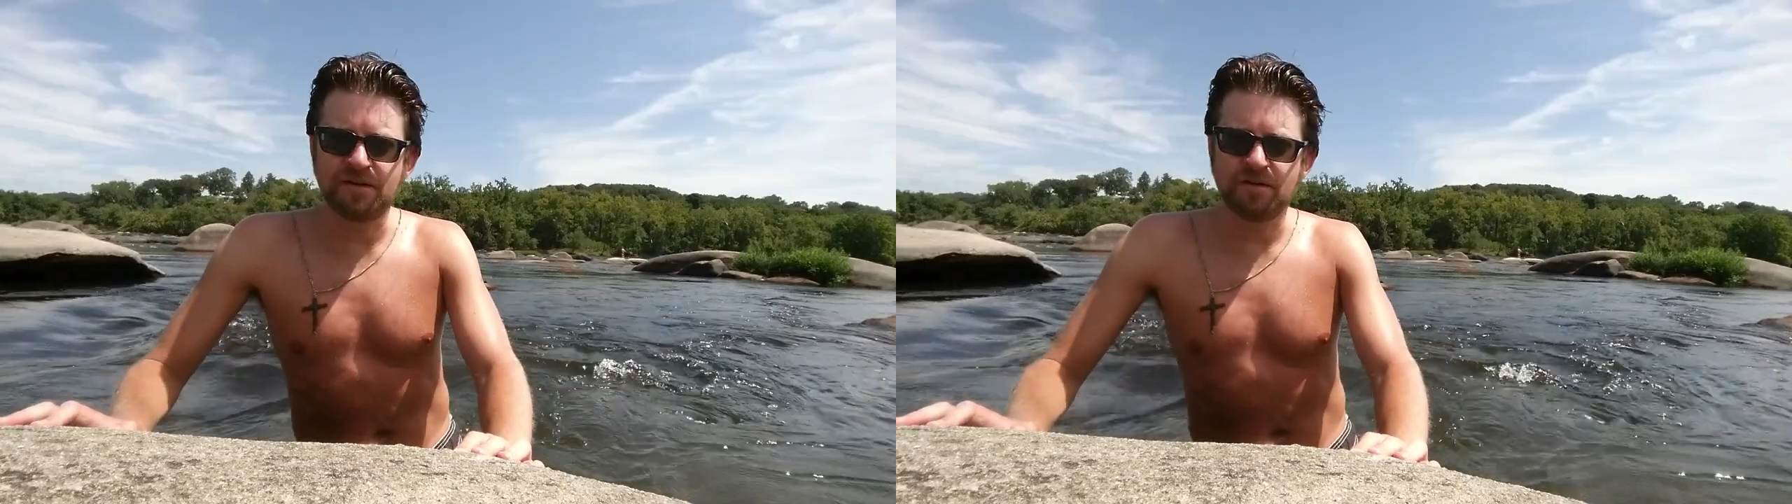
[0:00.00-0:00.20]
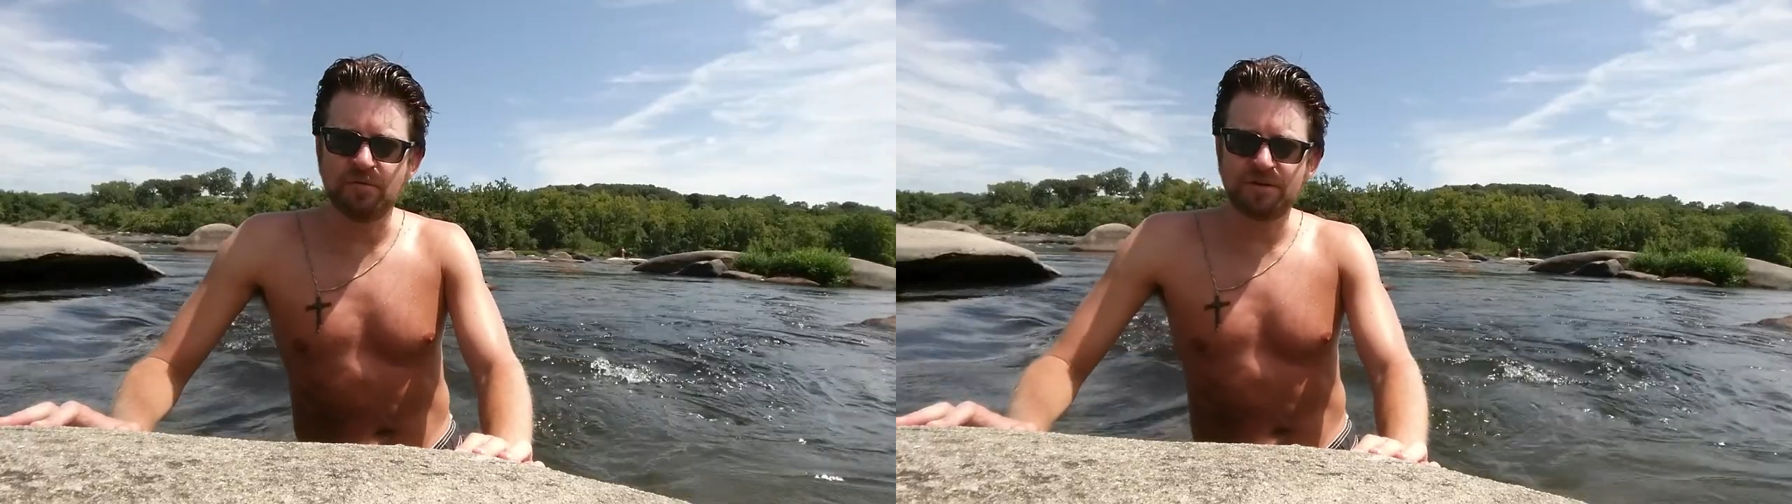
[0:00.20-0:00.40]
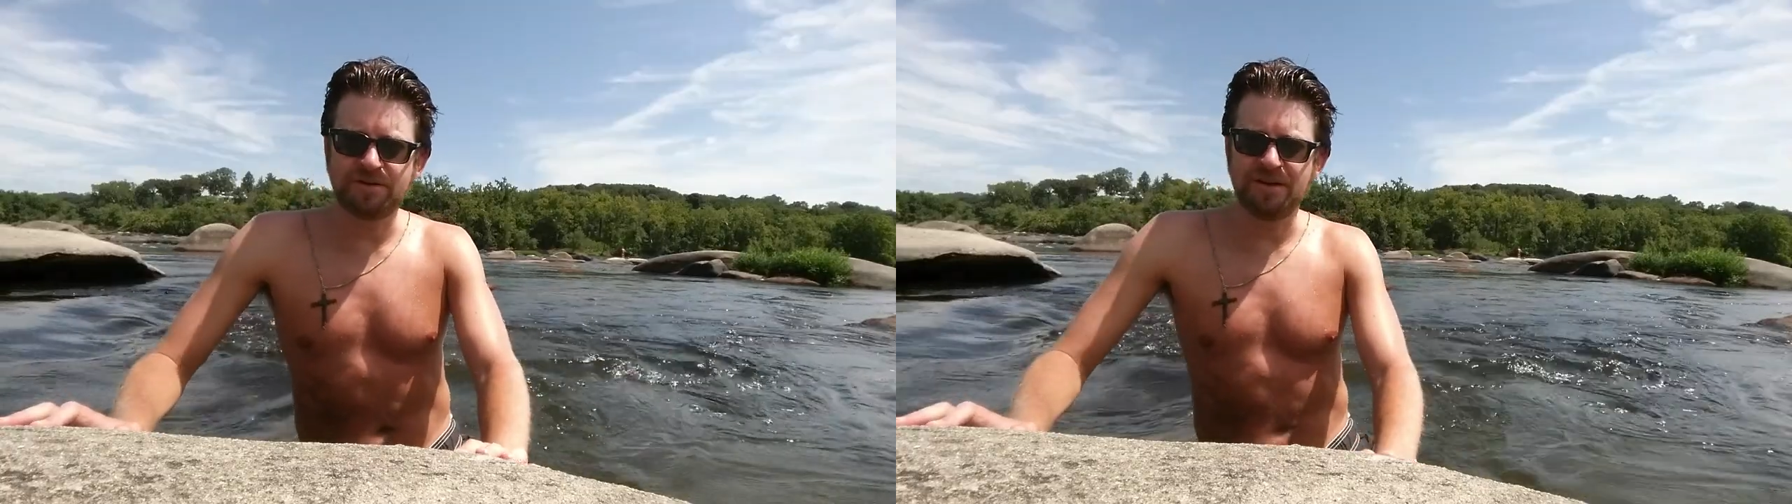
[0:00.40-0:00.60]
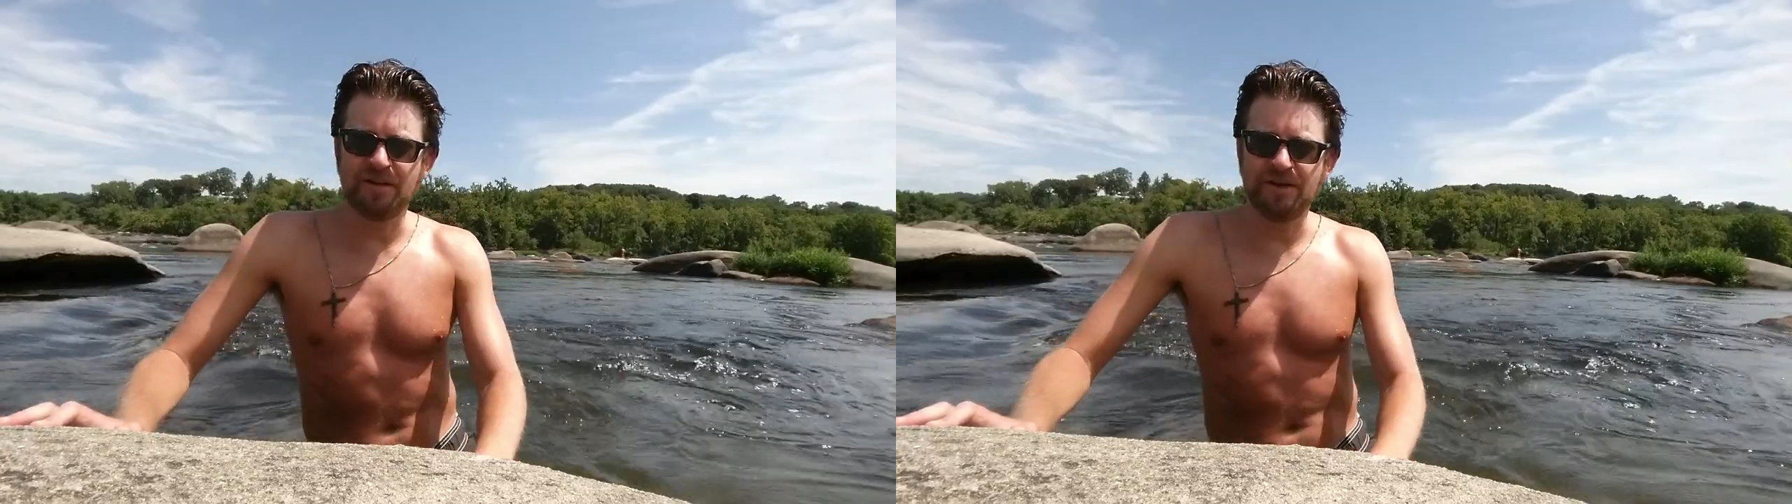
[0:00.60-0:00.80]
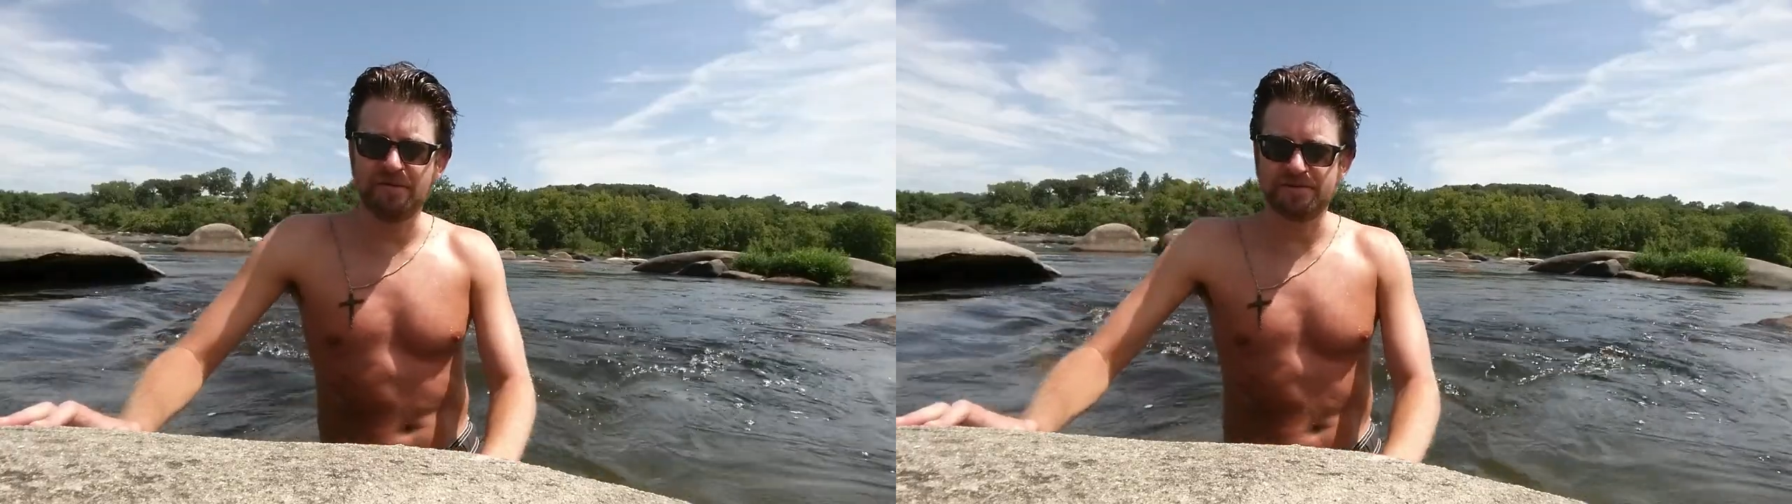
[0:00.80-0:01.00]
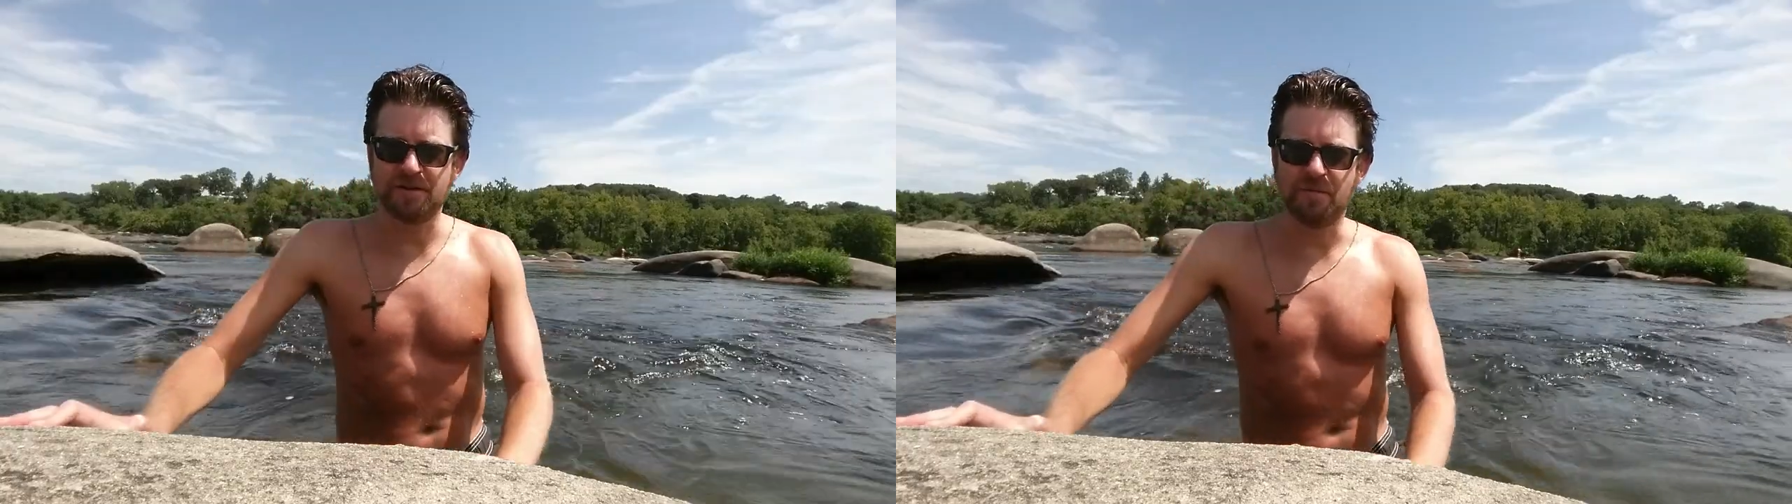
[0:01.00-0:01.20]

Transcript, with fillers: I don't know what the hell that was